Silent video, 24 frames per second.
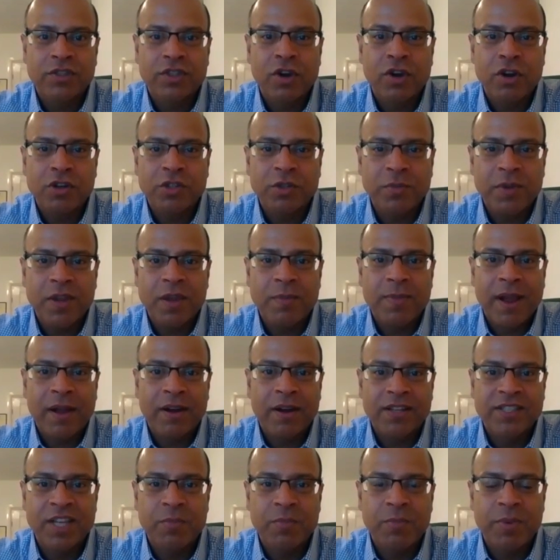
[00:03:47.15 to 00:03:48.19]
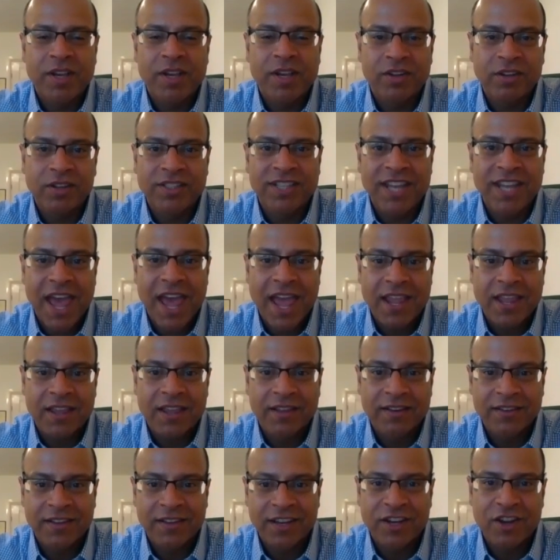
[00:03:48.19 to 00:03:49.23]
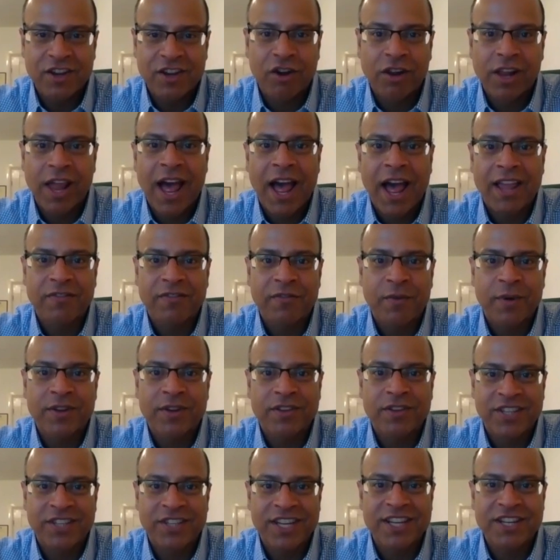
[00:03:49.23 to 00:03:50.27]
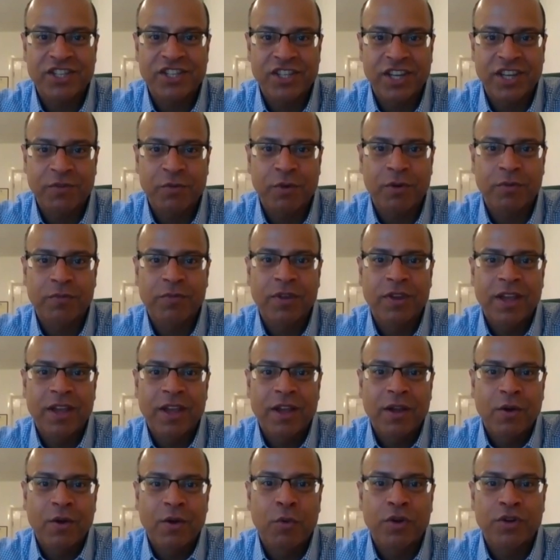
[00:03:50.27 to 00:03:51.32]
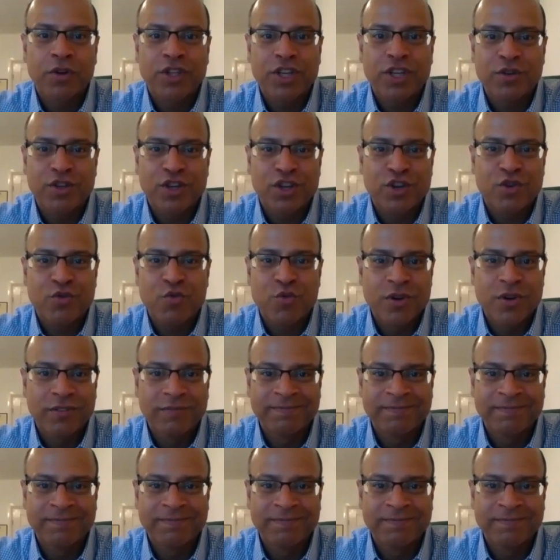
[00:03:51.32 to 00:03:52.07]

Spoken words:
talk to me about a typical day in your life when you're teaching. What do you do?